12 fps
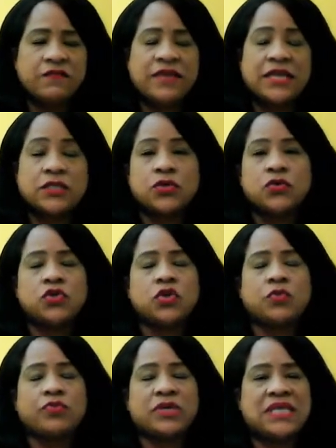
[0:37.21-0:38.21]
that's used to
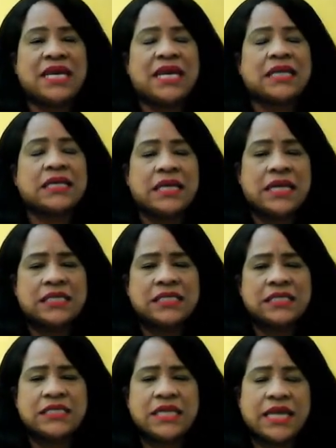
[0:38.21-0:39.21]
protect
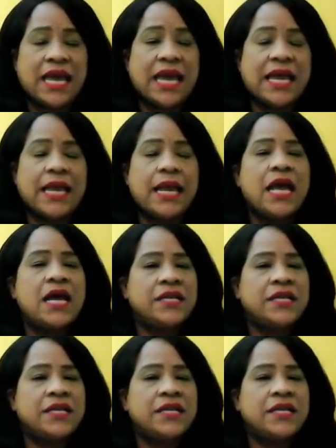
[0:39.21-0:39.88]
against decay,